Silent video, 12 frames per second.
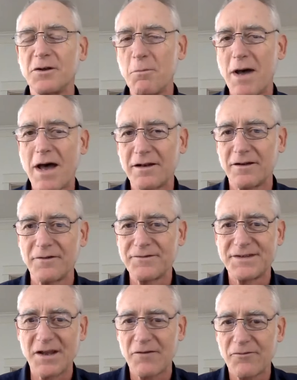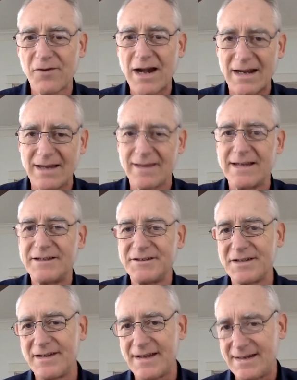model of
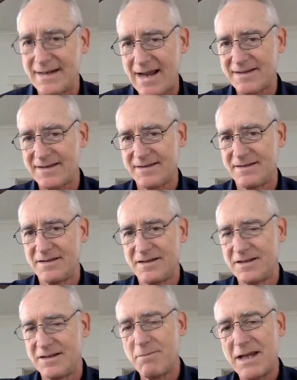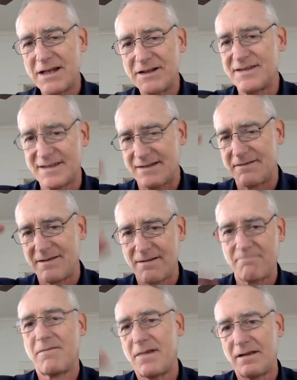self-regulation that has dimensions at
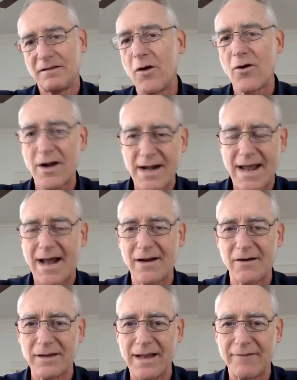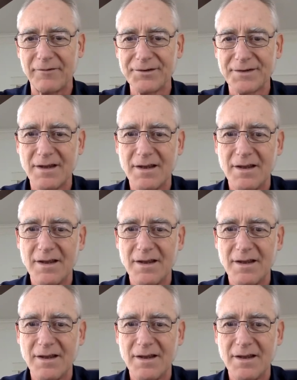lower and higher levels.